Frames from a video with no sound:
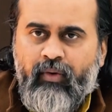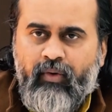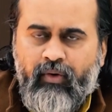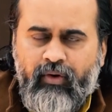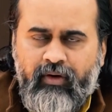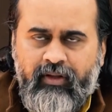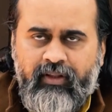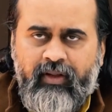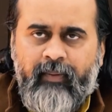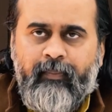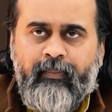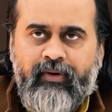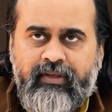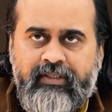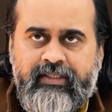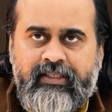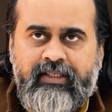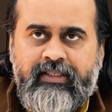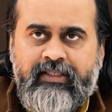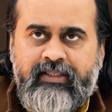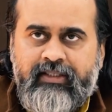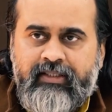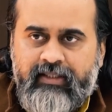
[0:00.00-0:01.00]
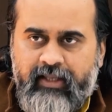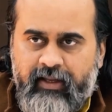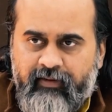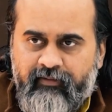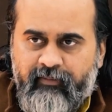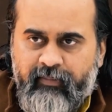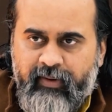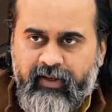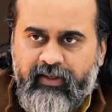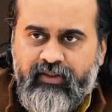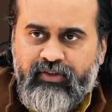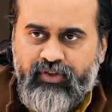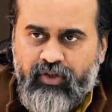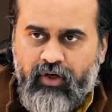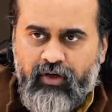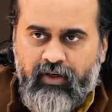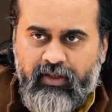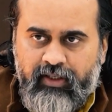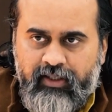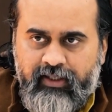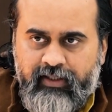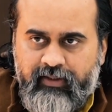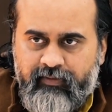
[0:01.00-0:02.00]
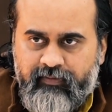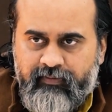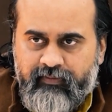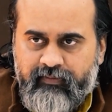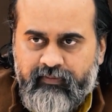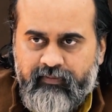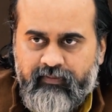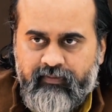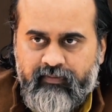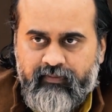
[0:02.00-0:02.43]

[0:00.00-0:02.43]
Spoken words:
Couldn't the process have been shorter?